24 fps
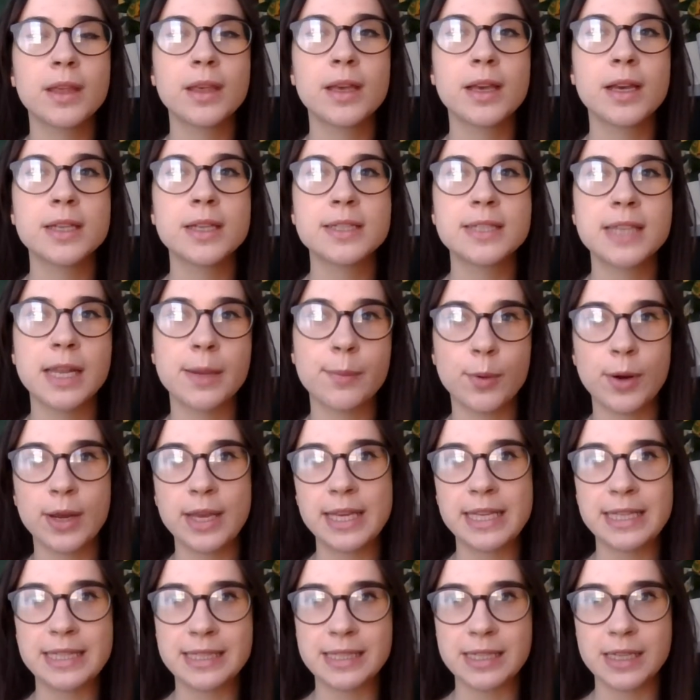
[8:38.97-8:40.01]
celebrate
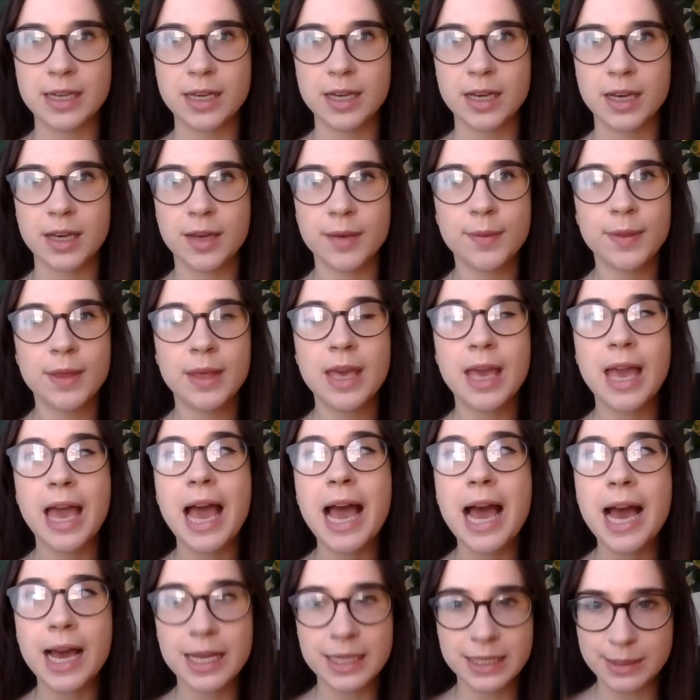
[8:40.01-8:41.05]
Easter
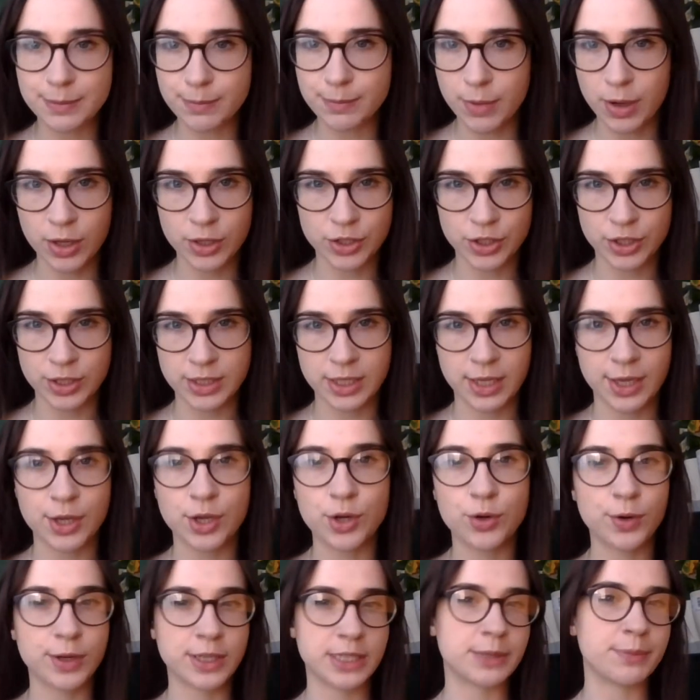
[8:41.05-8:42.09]
as much as like
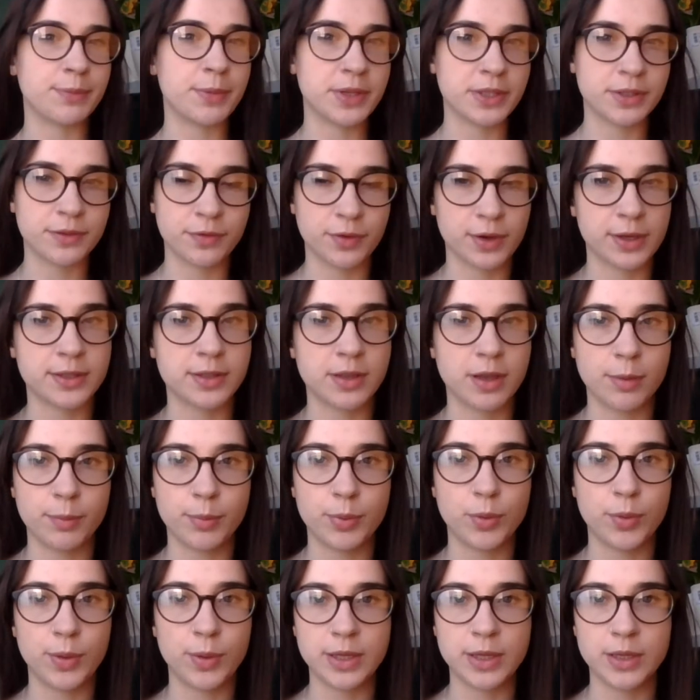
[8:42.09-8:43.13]
Christmas, for
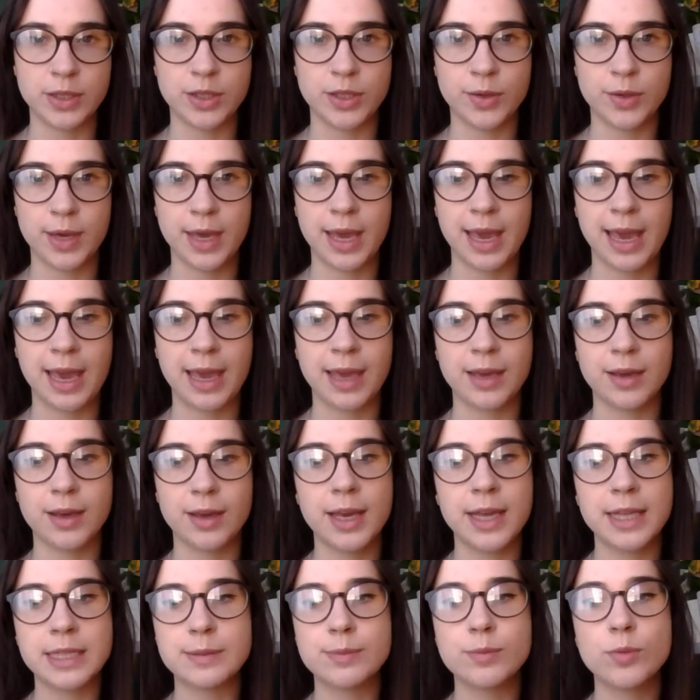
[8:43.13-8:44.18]
example, in the UK.
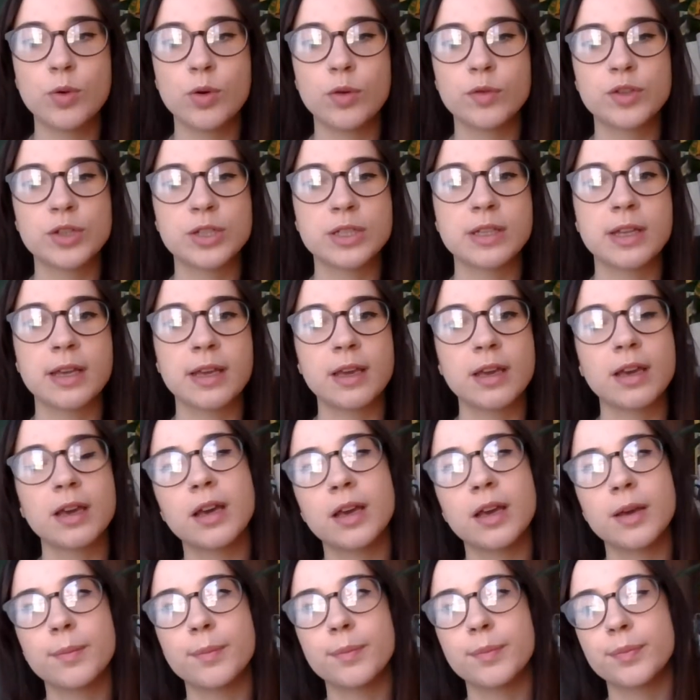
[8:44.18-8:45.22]
It's more of just like,
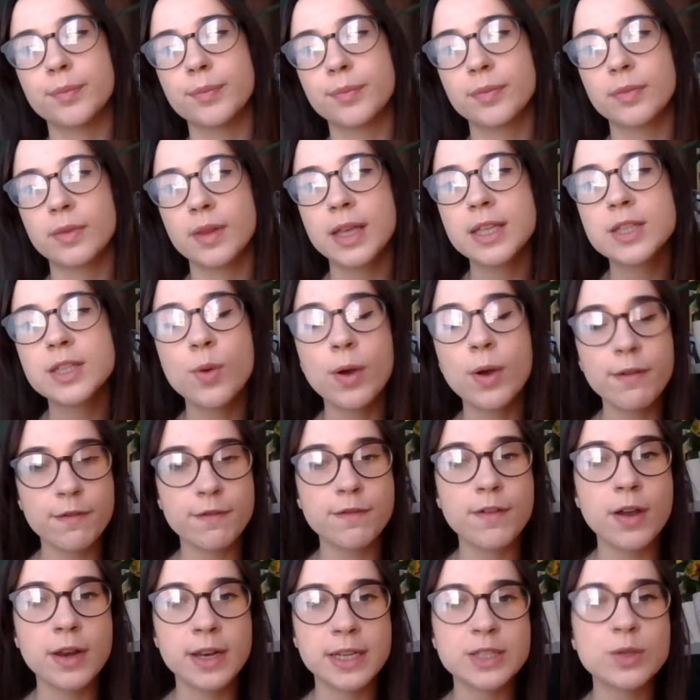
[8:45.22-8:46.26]
it's quite
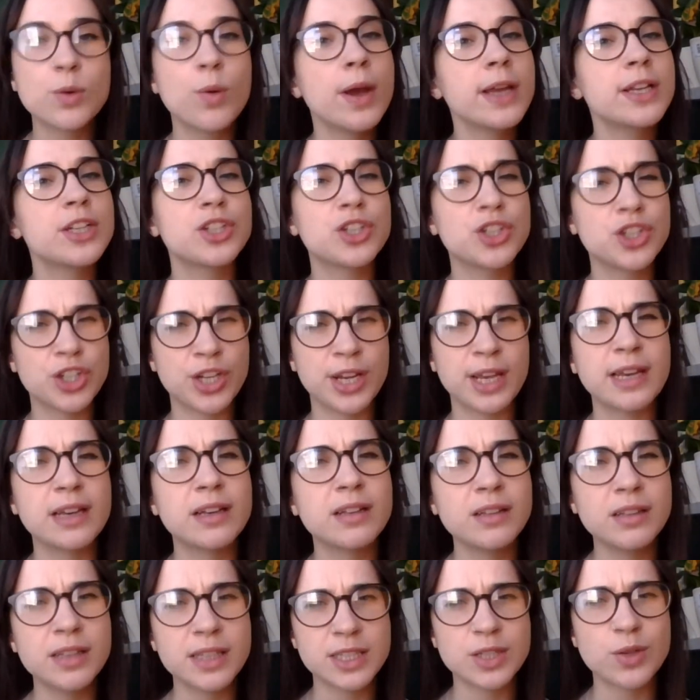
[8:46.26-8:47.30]
fun. It's quite
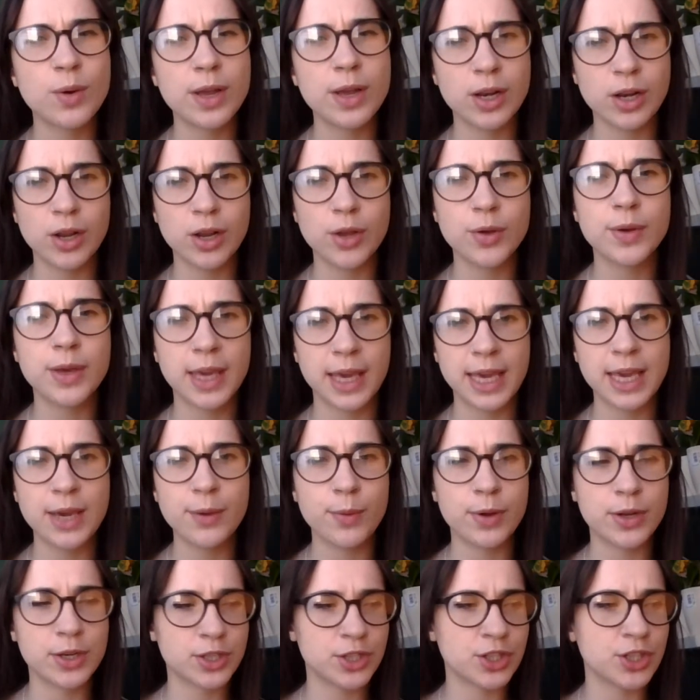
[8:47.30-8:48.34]
chill. It's quite low key,
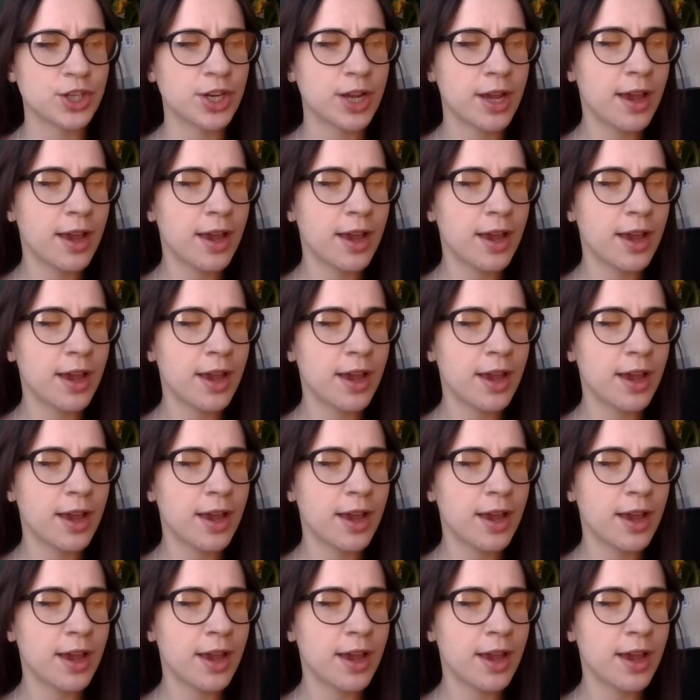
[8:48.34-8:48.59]
which